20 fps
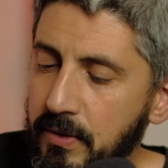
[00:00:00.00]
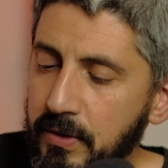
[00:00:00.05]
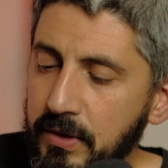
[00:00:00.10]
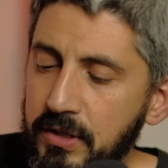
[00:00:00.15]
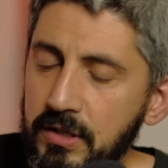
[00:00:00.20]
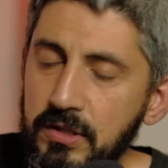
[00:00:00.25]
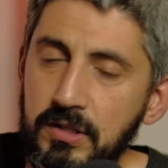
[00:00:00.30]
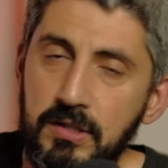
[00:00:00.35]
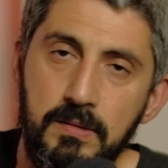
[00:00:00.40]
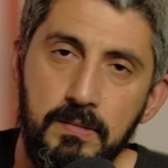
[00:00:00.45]

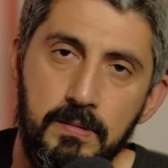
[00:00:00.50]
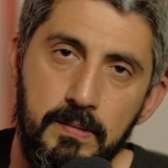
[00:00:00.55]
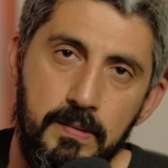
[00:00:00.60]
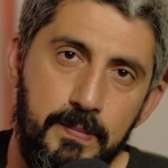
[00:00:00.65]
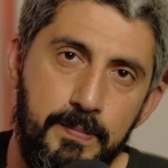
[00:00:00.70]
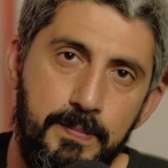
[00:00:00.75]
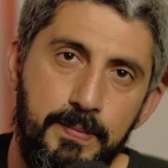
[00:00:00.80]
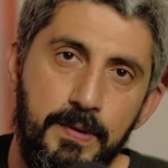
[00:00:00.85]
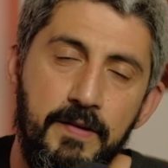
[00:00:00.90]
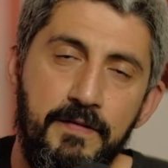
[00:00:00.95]
which is
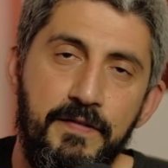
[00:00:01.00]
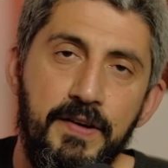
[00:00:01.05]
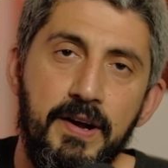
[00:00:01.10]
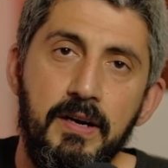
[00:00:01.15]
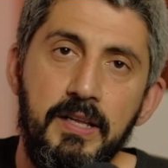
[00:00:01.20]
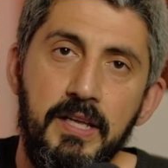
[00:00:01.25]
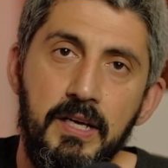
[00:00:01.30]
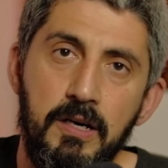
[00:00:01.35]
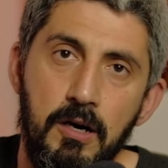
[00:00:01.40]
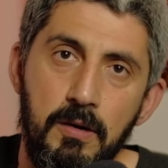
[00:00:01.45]

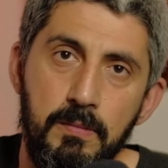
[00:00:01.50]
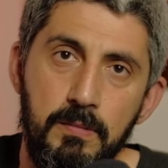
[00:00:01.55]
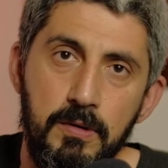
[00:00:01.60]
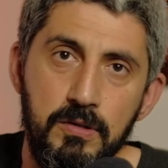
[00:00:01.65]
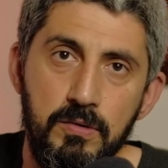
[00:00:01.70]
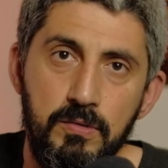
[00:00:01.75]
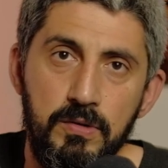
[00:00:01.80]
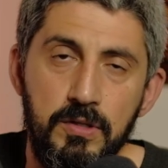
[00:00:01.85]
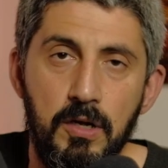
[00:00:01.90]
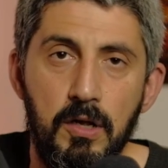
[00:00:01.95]
fairly
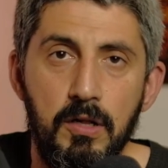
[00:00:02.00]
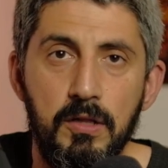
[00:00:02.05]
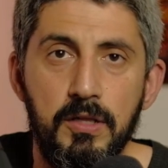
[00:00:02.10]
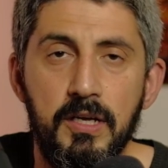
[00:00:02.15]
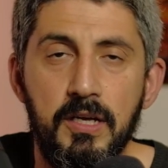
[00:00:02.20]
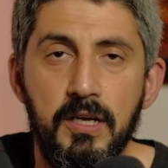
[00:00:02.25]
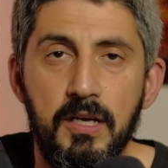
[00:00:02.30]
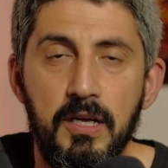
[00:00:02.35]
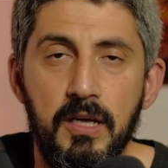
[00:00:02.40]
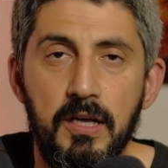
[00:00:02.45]
common in all
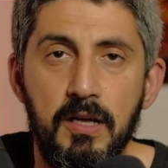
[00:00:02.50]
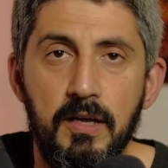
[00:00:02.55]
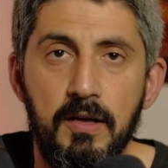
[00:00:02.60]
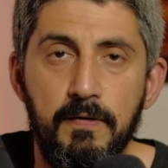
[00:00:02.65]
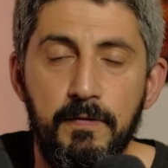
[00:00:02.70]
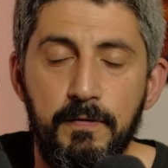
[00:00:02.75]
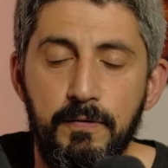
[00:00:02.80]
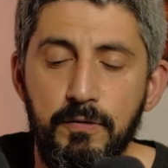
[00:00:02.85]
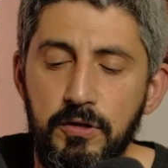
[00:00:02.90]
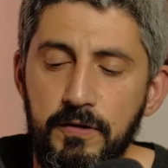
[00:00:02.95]
the
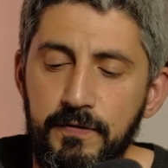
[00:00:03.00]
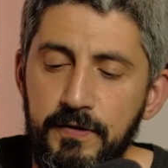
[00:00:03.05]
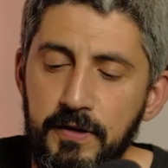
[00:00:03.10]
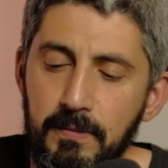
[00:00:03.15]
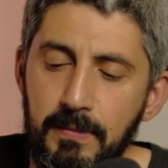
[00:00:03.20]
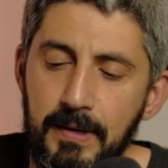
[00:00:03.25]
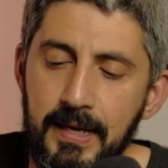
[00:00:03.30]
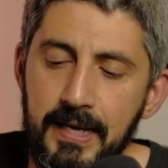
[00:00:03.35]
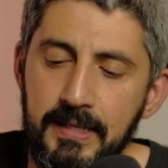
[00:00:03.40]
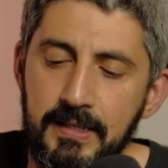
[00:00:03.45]

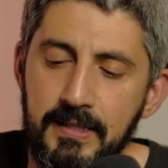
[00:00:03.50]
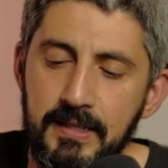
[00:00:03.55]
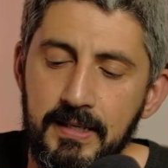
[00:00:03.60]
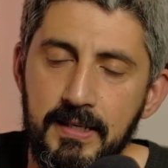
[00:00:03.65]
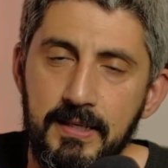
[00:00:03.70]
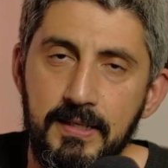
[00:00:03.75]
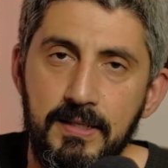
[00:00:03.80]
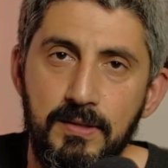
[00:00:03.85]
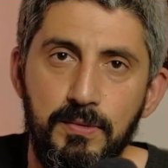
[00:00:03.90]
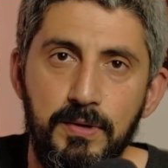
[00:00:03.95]
Fujifilm
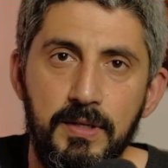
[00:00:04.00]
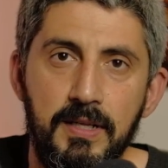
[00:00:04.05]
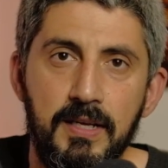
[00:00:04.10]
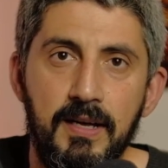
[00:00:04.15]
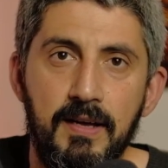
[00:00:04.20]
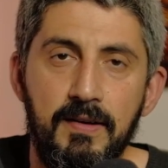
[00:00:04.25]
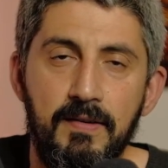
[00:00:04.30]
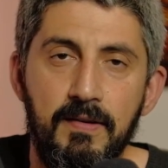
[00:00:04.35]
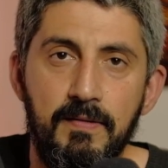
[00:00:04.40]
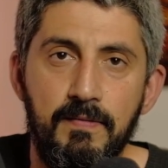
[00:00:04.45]
lenses with
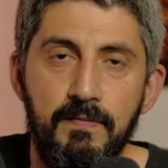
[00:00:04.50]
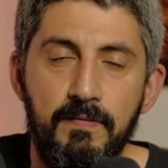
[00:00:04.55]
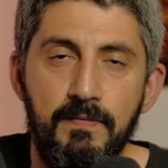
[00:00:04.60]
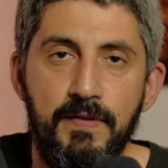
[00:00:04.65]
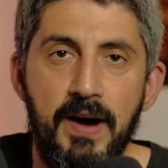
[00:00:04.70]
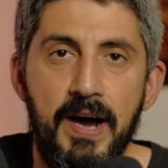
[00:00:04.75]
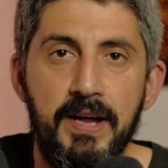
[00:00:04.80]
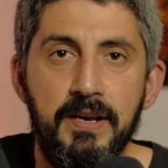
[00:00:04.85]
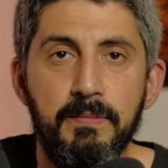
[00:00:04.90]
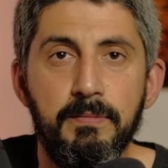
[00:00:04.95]
a
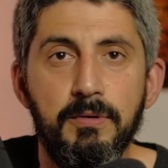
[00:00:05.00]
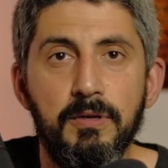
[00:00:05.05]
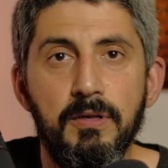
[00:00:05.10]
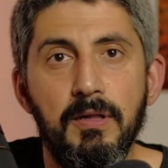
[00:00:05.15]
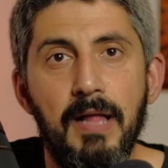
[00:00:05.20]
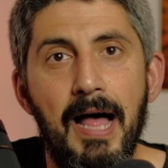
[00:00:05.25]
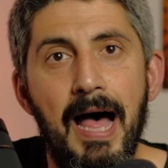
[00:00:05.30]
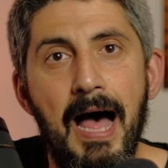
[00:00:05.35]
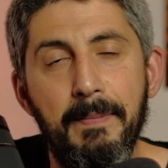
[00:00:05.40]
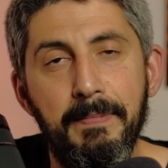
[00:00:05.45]

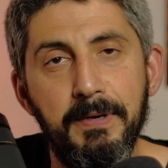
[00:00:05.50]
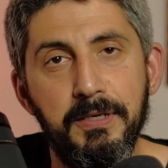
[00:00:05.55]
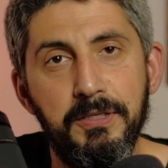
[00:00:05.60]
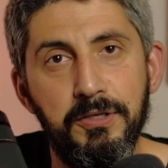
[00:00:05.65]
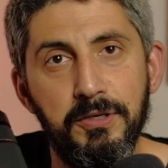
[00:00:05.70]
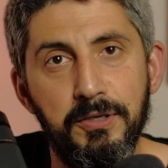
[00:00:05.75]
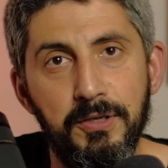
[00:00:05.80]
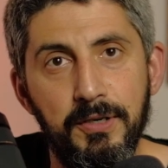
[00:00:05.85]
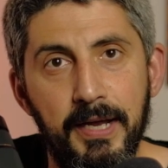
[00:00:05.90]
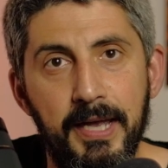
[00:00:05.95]
variable
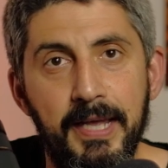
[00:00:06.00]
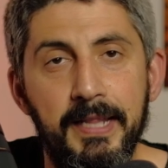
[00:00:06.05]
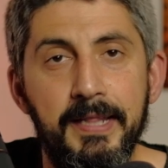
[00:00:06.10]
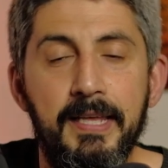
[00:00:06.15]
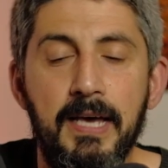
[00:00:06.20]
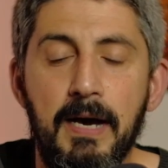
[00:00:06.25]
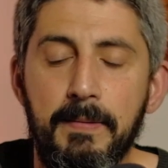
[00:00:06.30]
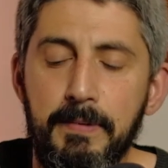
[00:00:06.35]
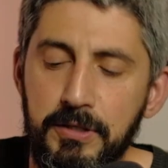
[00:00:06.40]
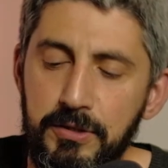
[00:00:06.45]
aperture and
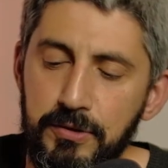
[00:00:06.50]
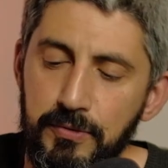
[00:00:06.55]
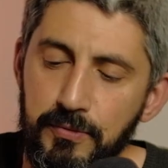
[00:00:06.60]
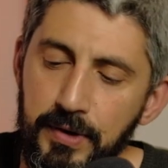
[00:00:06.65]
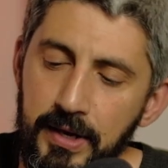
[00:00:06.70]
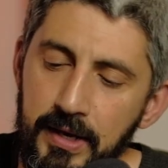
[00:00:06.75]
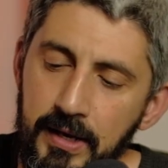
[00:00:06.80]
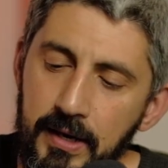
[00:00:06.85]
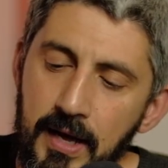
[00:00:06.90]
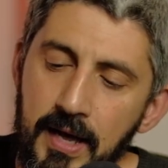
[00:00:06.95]
the aperture
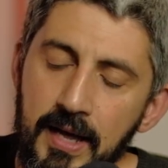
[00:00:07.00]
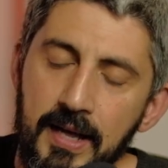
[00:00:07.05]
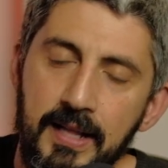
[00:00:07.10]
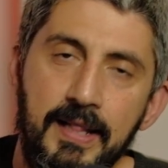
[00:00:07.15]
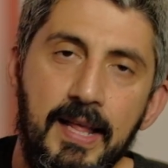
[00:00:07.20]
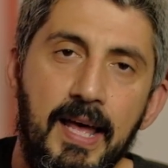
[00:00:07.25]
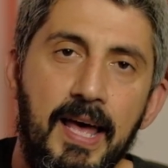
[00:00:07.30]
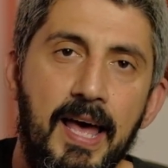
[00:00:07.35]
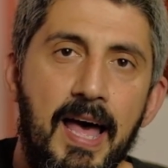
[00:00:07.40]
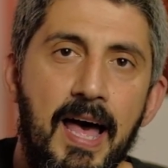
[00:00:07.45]
ring,
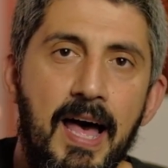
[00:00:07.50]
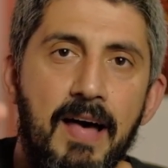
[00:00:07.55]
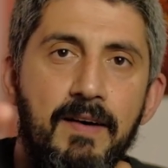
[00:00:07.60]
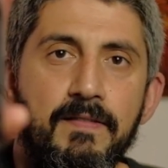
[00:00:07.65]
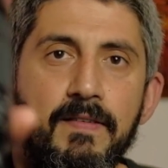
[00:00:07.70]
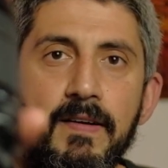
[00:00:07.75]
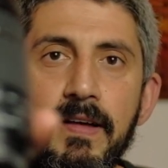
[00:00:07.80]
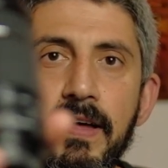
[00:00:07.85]
they have